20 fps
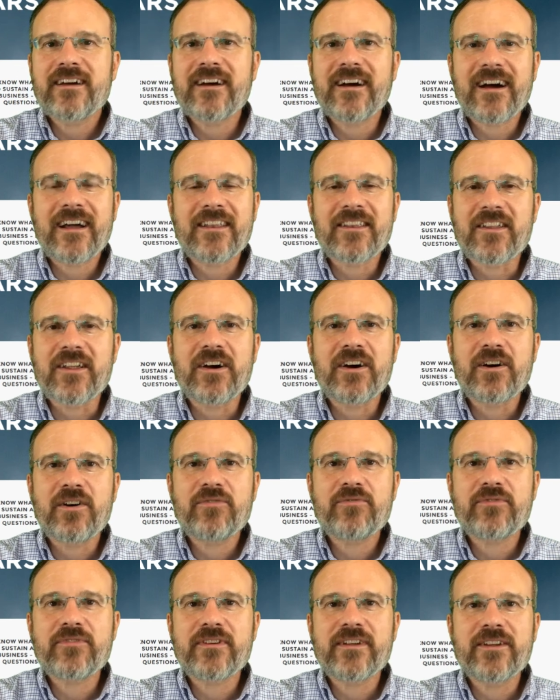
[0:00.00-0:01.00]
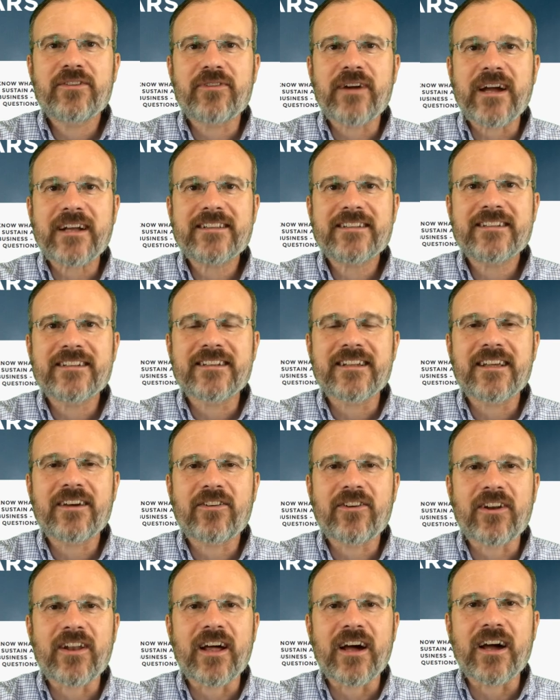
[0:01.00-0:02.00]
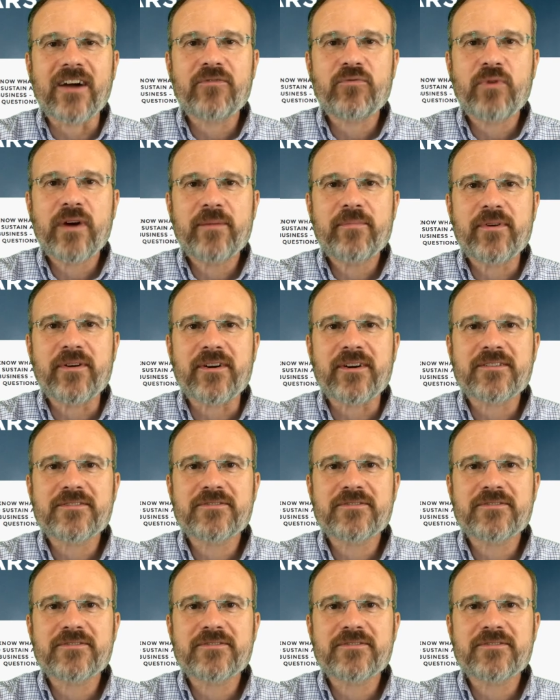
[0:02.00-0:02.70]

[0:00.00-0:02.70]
love interacting on a live webinar.